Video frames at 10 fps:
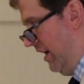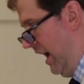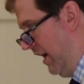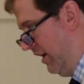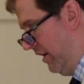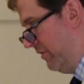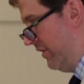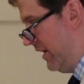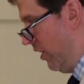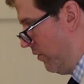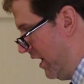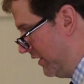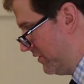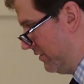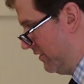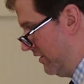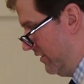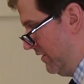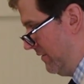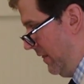They are right.
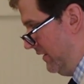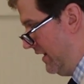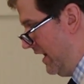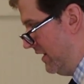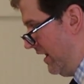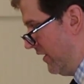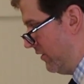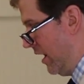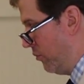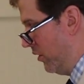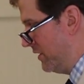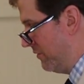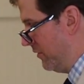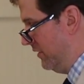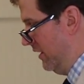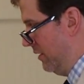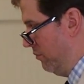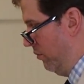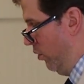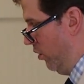Day and night are not more different
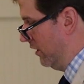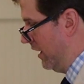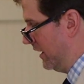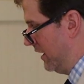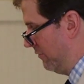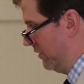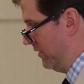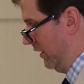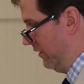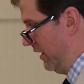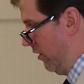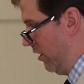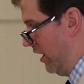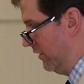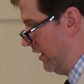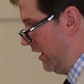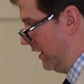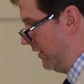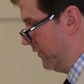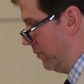and unlike in everything. They are
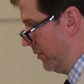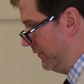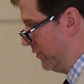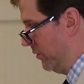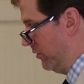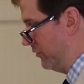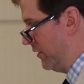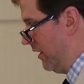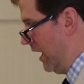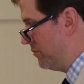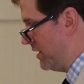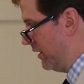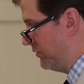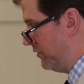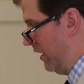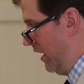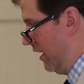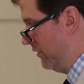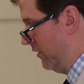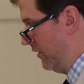unlike in their principles, their objects,
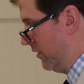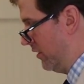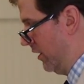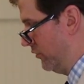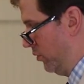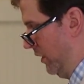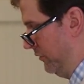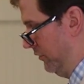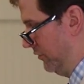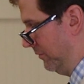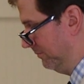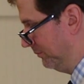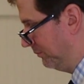and their consequences.